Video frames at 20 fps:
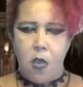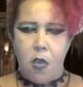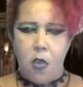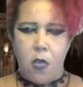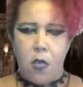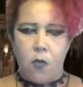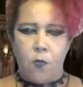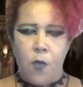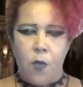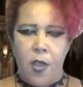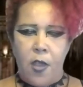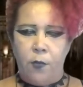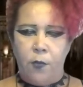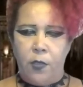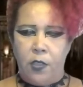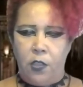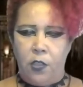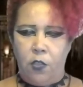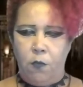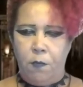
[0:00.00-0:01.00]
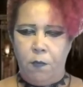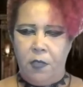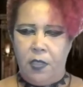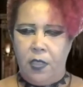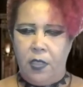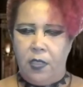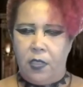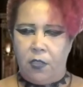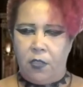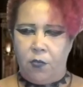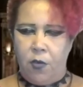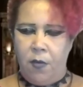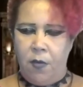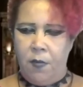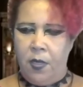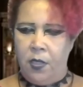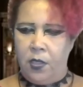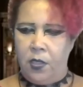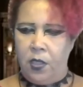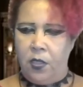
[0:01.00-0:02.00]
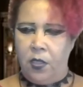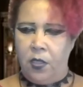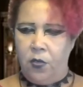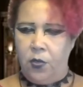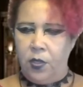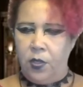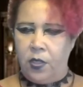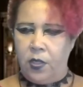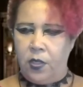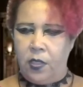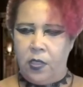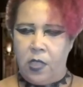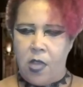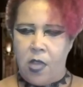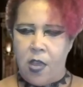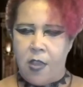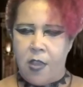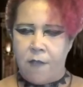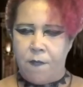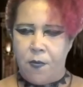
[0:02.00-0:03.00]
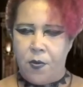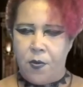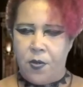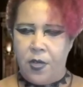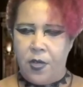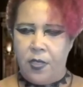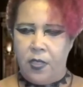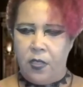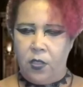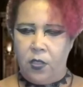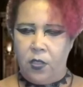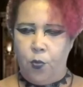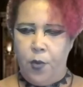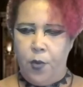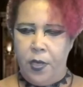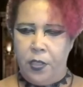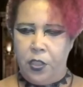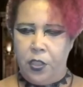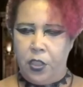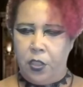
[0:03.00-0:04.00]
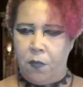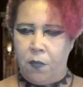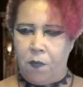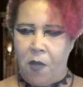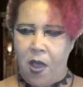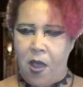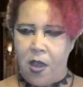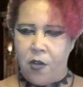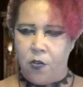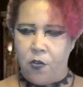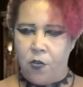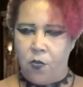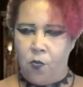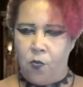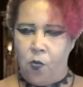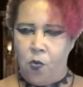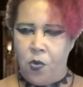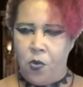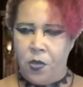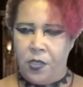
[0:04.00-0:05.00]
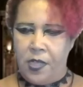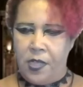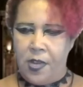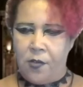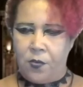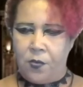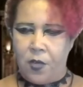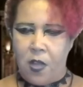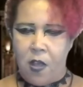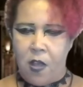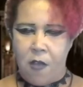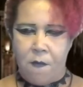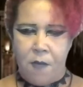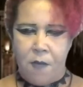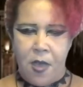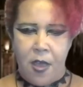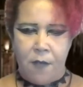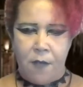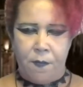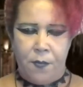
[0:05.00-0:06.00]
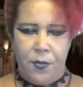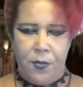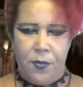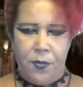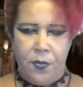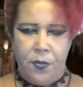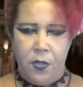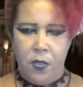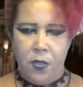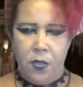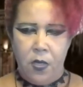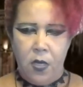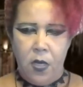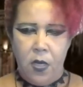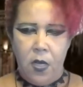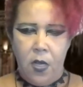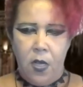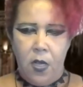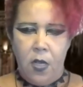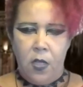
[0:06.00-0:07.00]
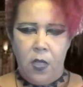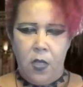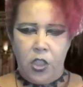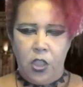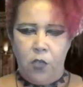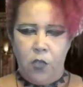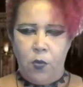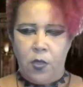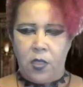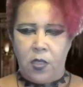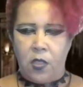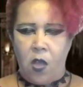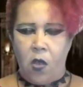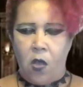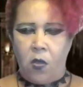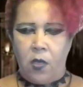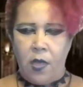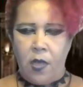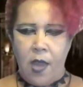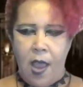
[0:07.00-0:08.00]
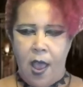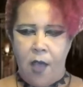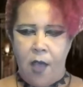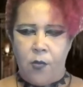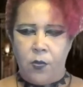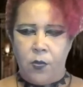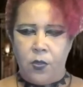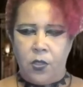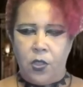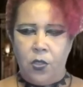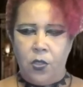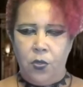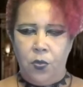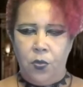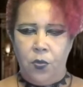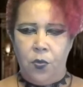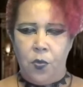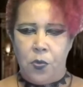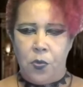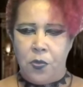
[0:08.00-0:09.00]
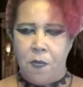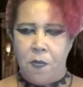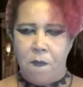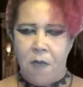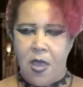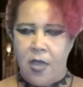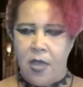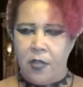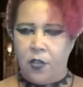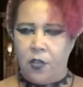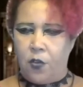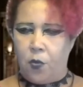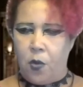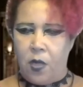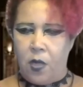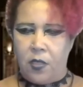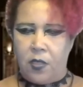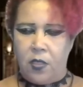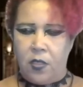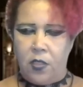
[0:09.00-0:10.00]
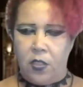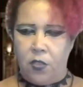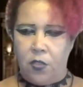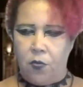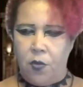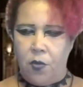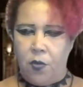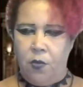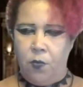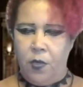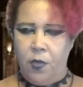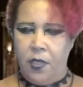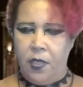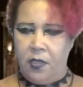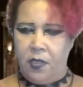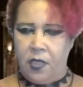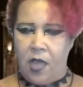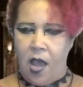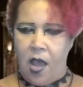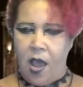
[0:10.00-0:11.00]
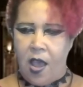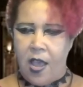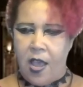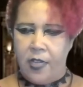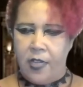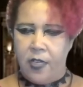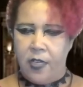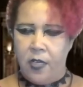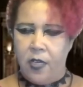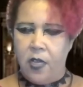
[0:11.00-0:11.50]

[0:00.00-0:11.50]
Red was too busy screaming to notice the dying bird as it twitched by her worn-down combat boot. She was calling out to the man across the street when it died.